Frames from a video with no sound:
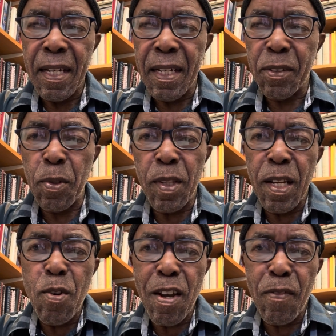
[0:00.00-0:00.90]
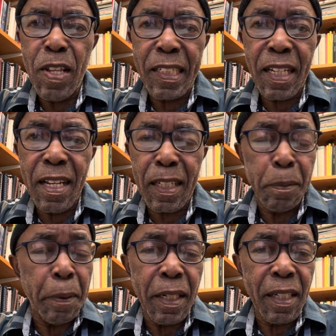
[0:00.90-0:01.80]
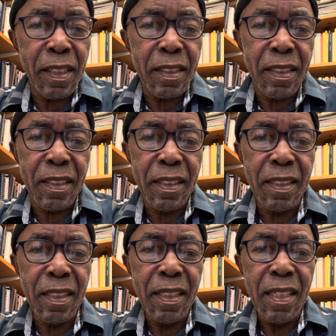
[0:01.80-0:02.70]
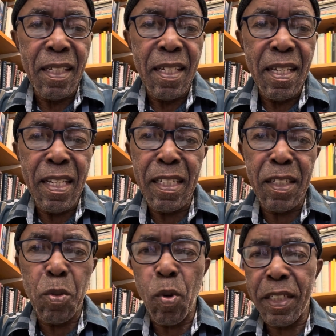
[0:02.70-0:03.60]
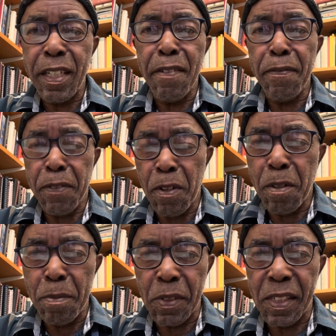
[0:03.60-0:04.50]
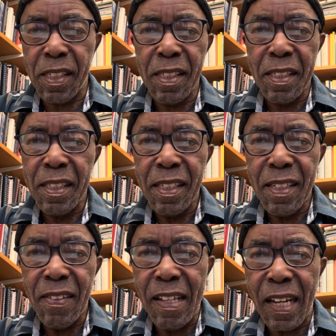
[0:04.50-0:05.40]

So they do have that experience, and it's what informs their